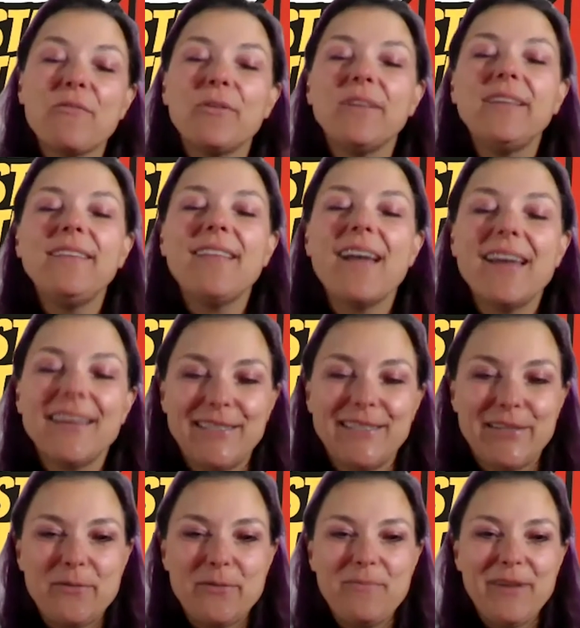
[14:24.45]
like
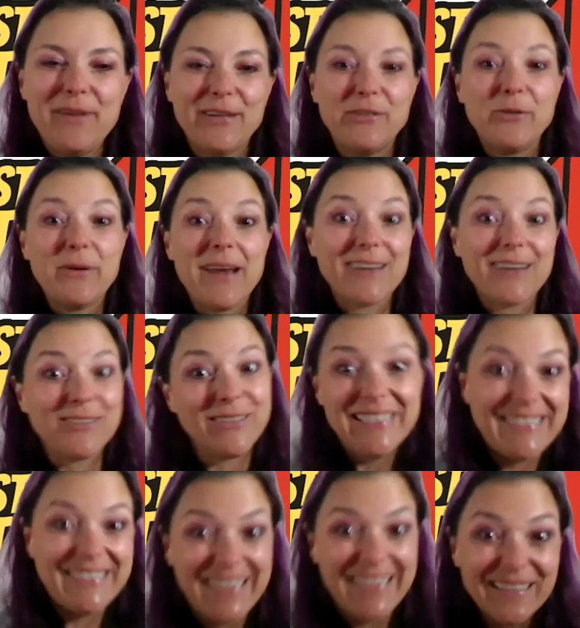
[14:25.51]
Zoom because you can actually
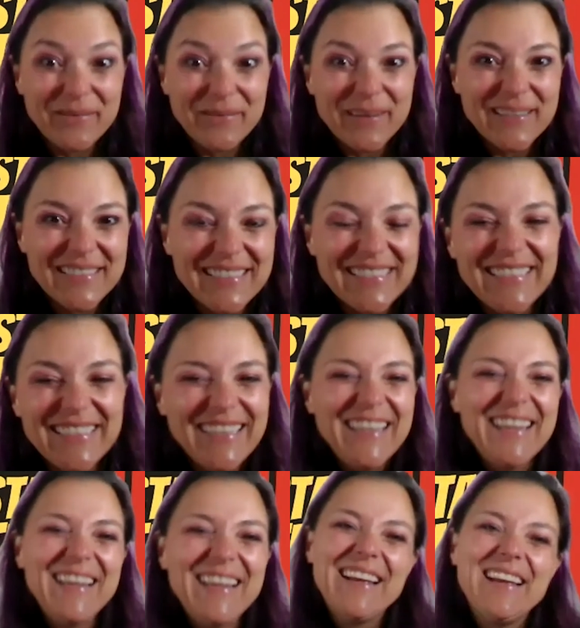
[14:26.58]
see the person,
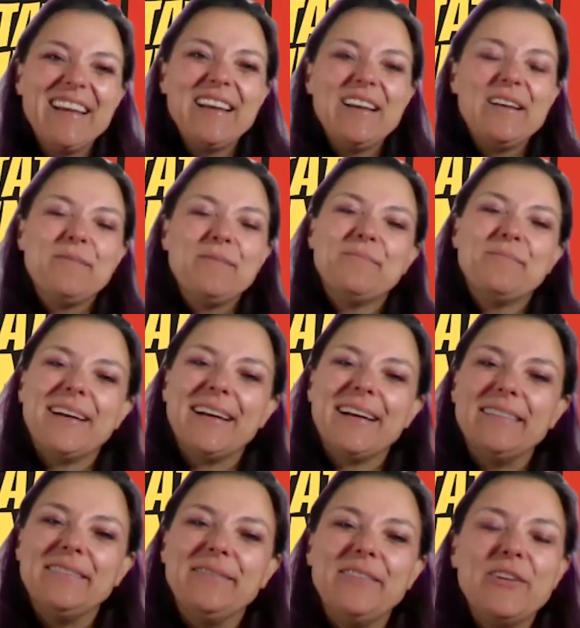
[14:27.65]

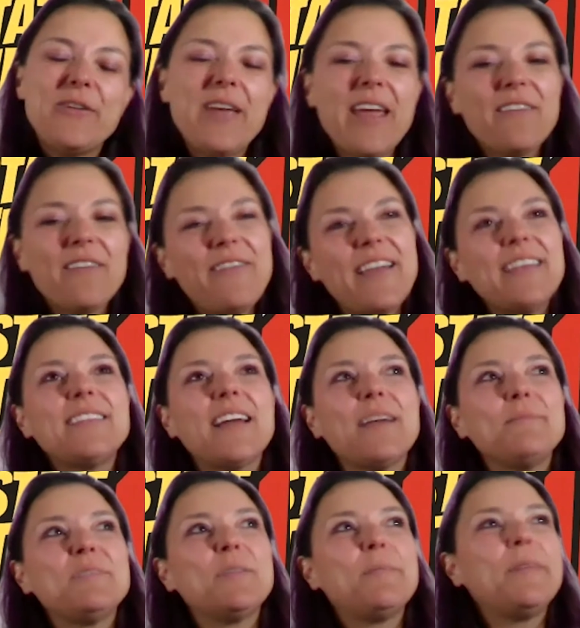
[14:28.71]
but you can't
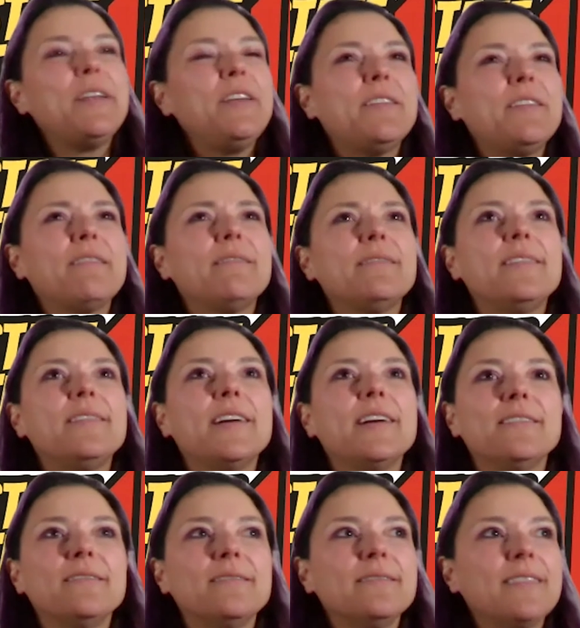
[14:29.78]
FaceTime somebody you don't
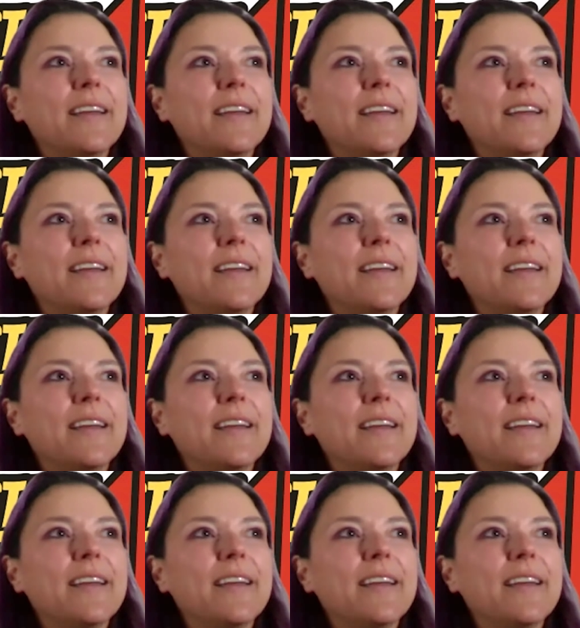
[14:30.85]
know. Like,